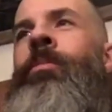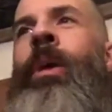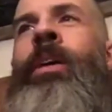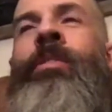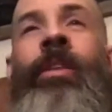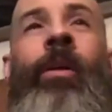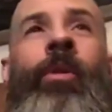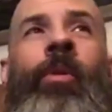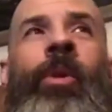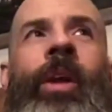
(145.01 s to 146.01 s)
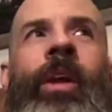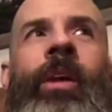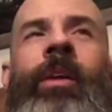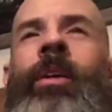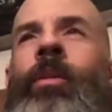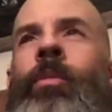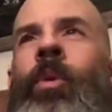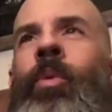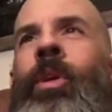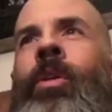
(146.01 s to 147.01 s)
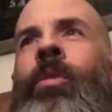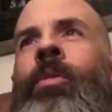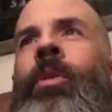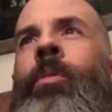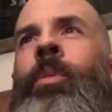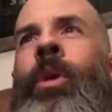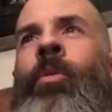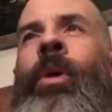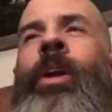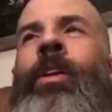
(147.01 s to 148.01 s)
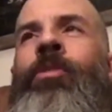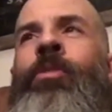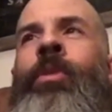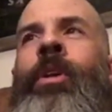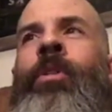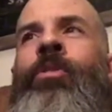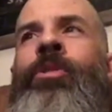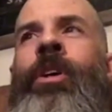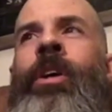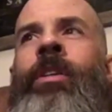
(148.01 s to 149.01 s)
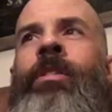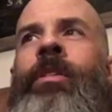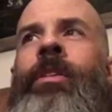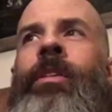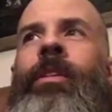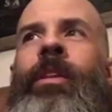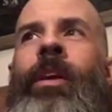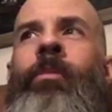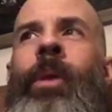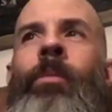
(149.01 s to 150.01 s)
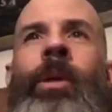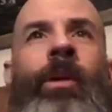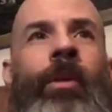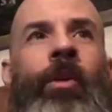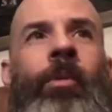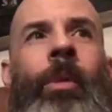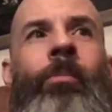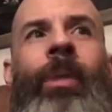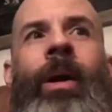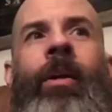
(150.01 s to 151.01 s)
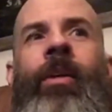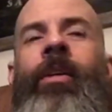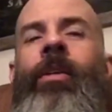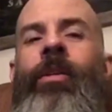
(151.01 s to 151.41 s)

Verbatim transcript: might sound okay but when you put it right next to another shot that may be a little bit better,